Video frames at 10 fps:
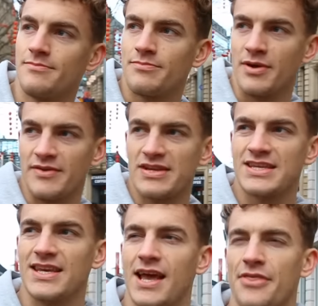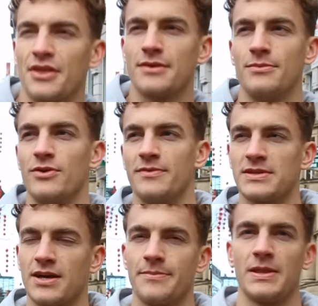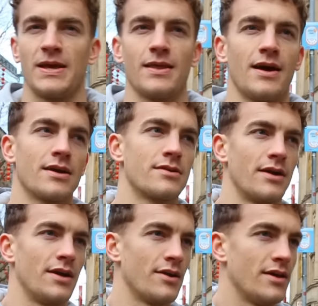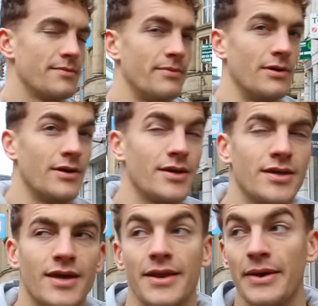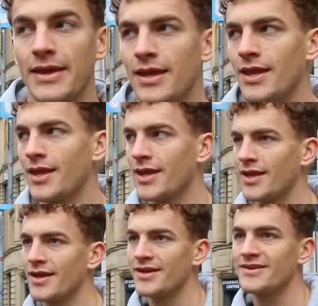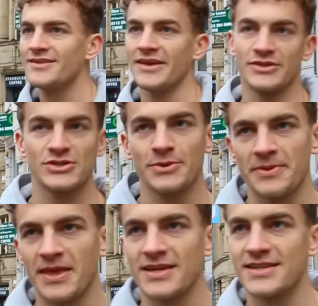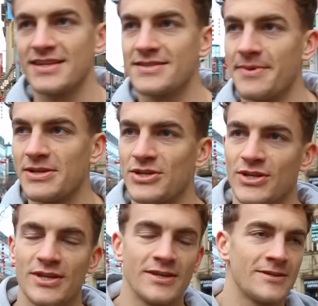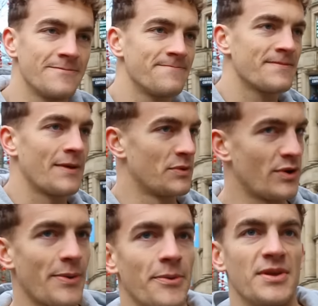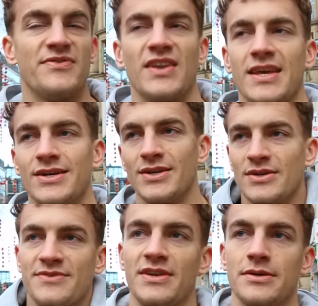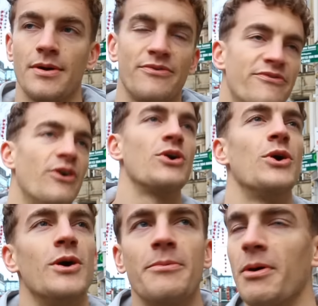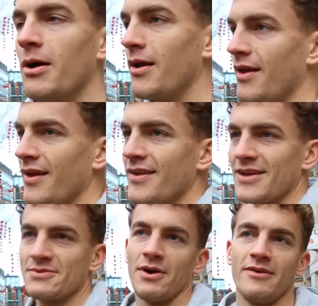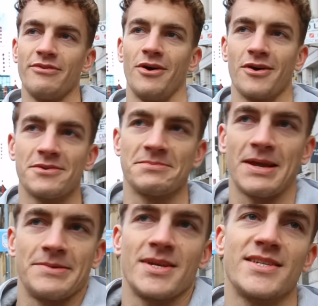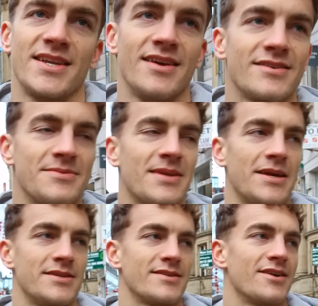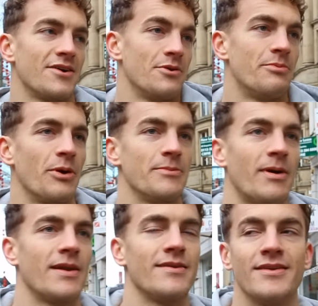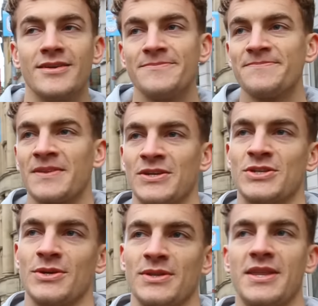Previously, I think the movement's not been like that great on it, but anyway, there's just a couple of things I needed to mention. I'm gonna wrap up this video. I know it's a video about fuck all, but that's what a vlog sometimes is, isn't it? Sometimes it's got no point, man. I'm just doing